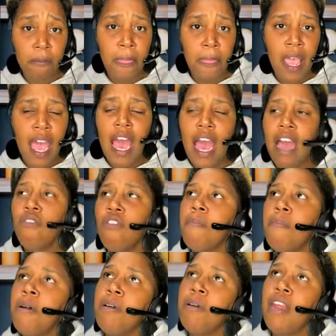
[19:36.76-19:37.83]
I
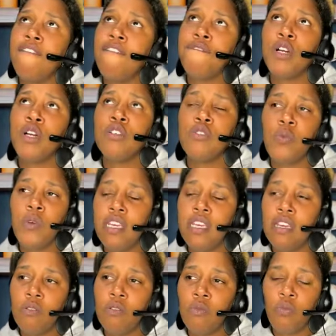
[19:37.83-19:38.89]
remember that first week
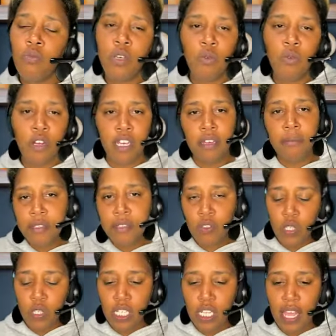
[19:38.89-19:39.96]
when we were in
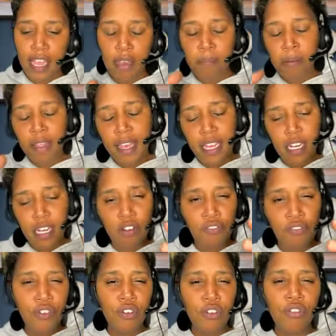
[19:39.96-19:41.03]
between, like planning the
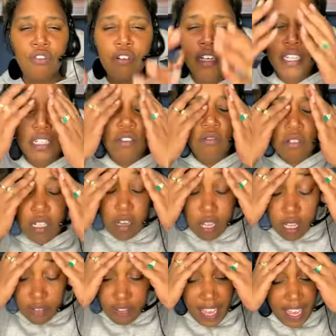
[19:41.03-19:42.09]
funeral and doing all of
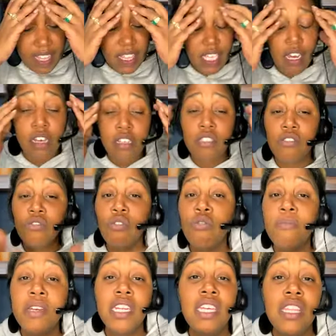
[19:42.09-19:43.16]
that. There are so
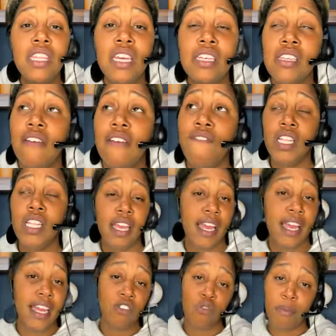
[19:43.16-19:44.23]
many things I feel like I
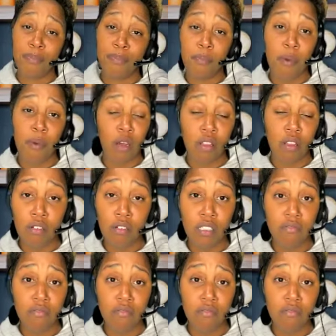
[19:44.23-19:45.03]
dropped the ball on.